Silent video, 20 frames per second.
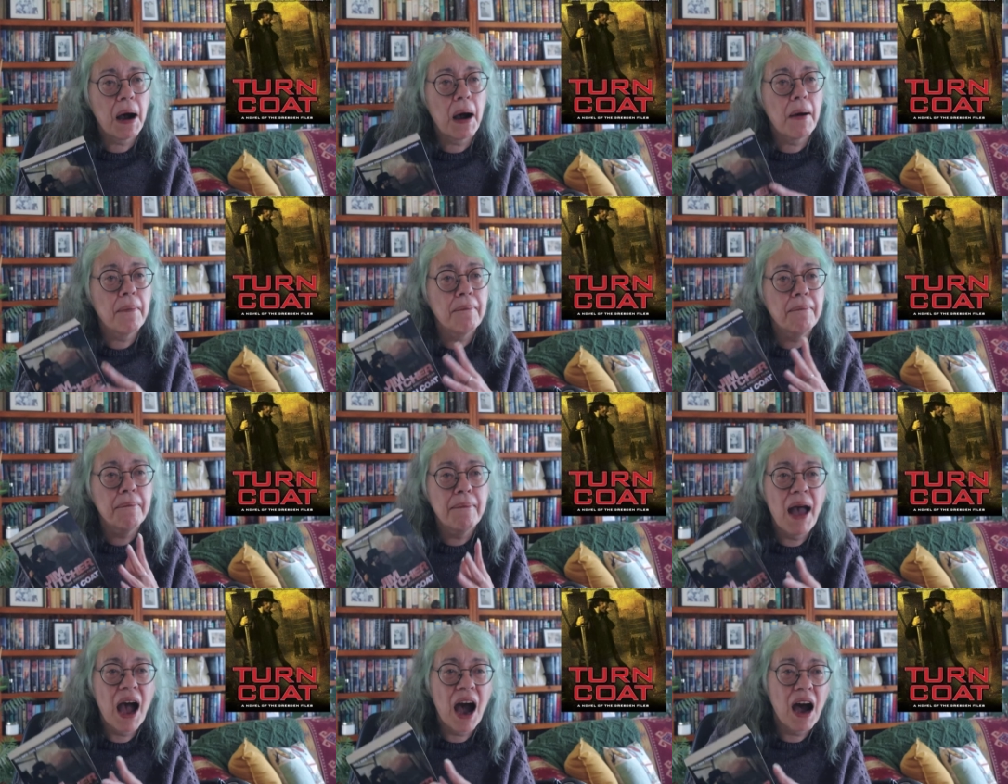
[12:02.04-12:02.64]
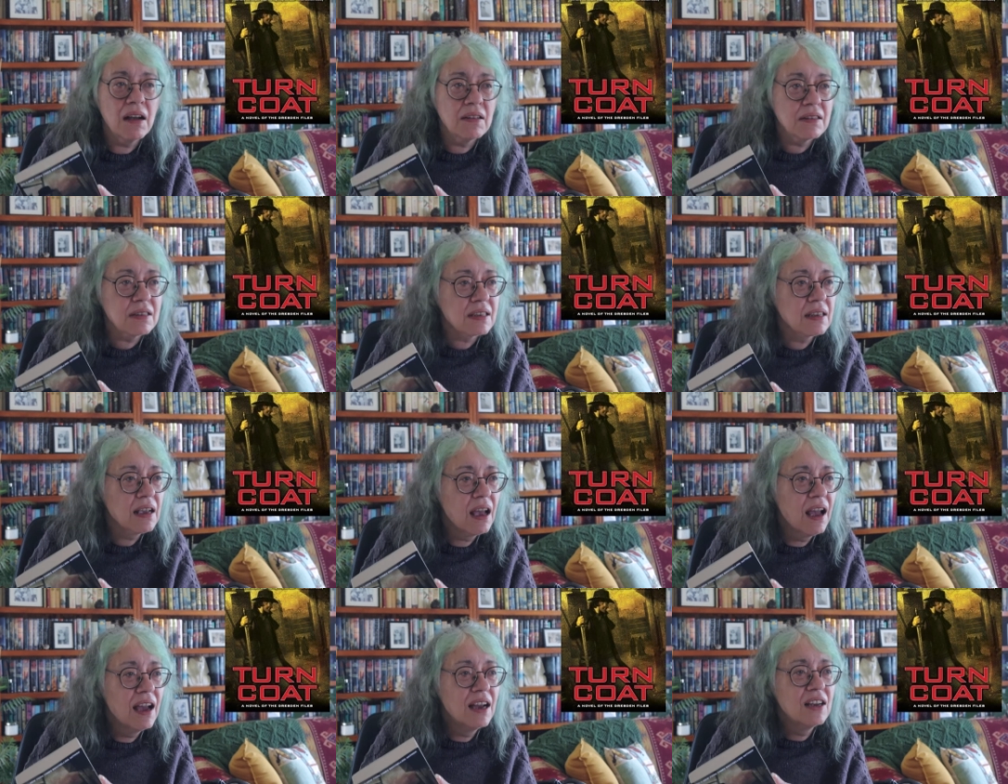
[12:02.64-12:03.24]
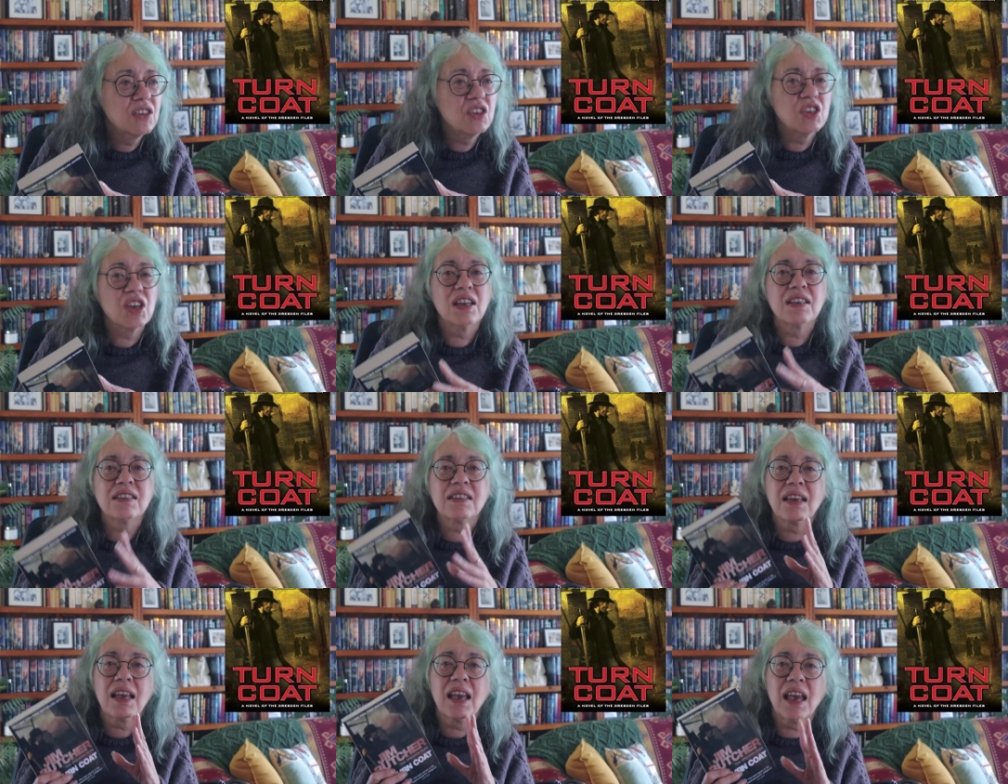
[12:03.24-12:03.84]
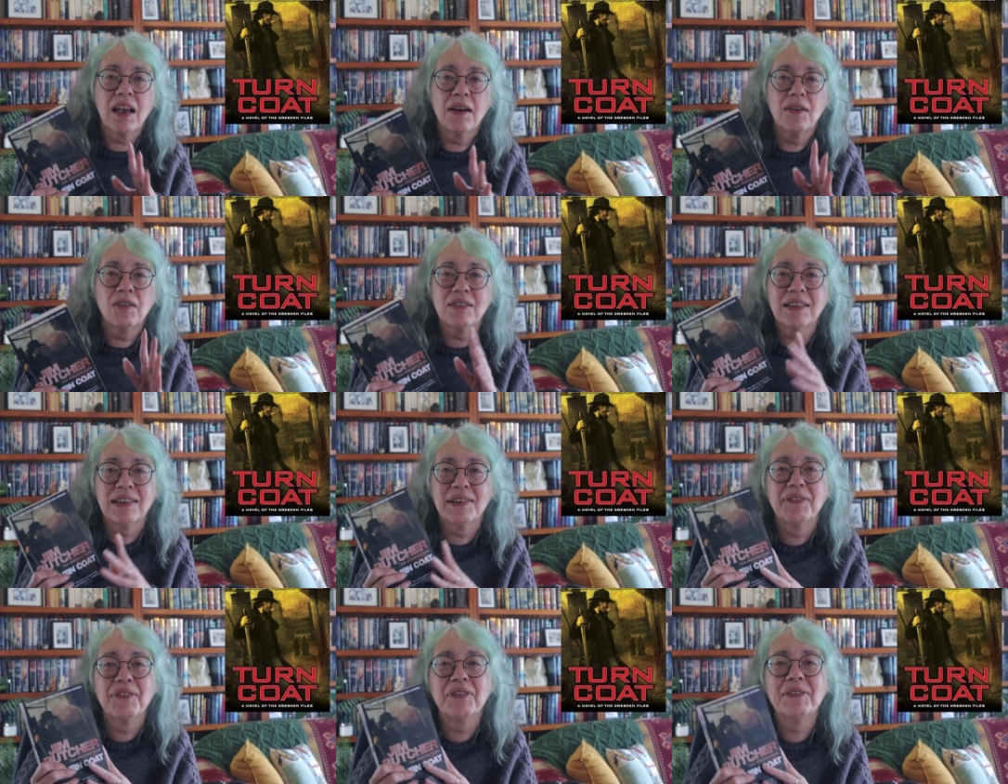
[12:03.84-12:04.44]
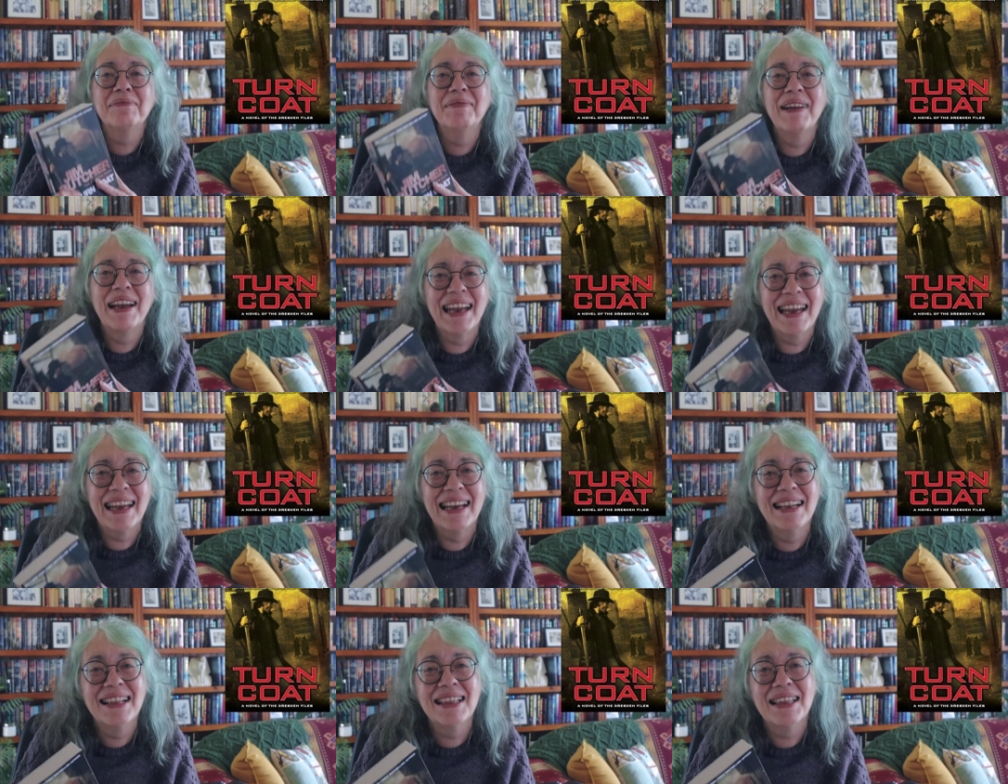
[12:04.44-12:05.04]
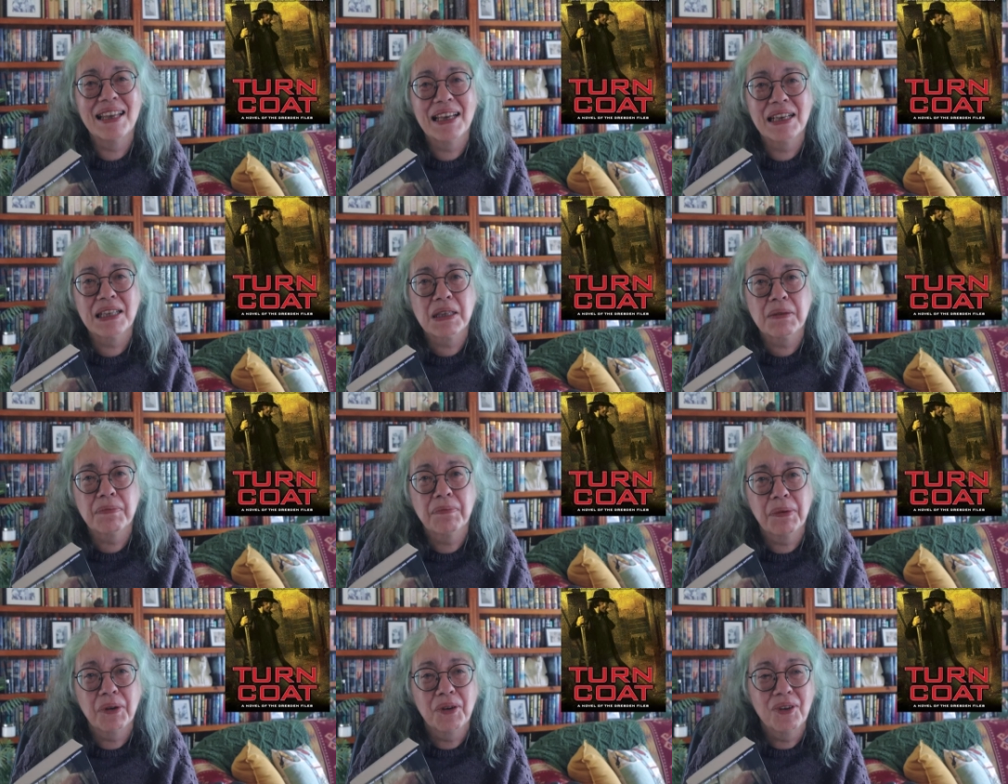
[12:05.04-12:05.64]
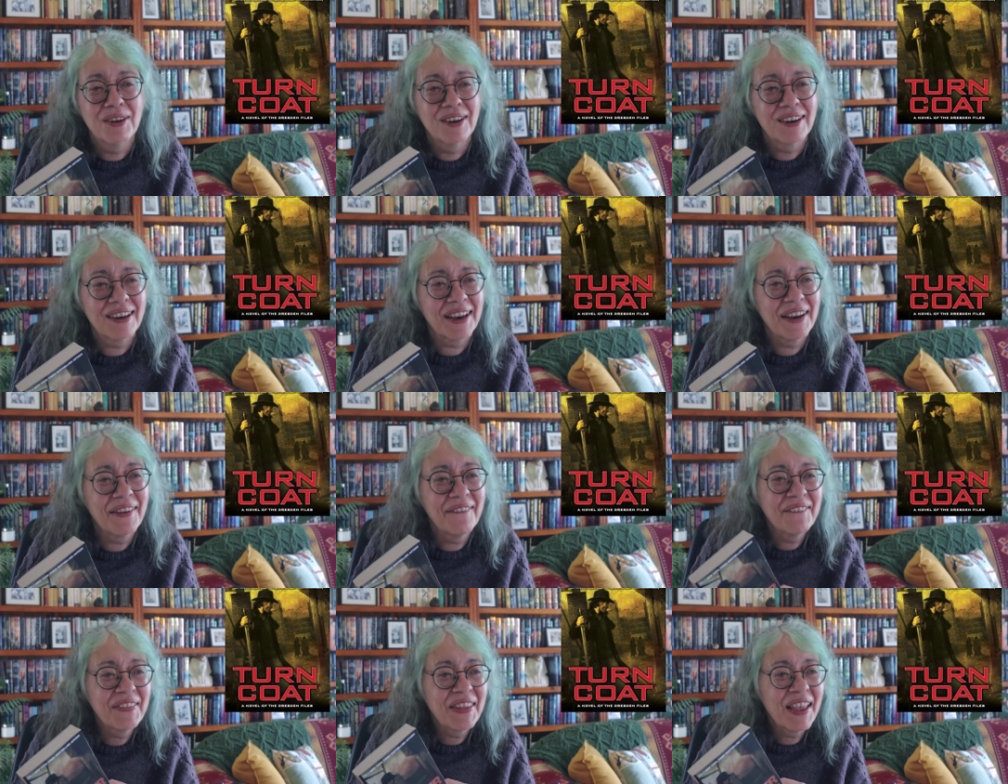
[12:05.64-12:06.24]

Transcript: But Mouse just killed it for me in this book.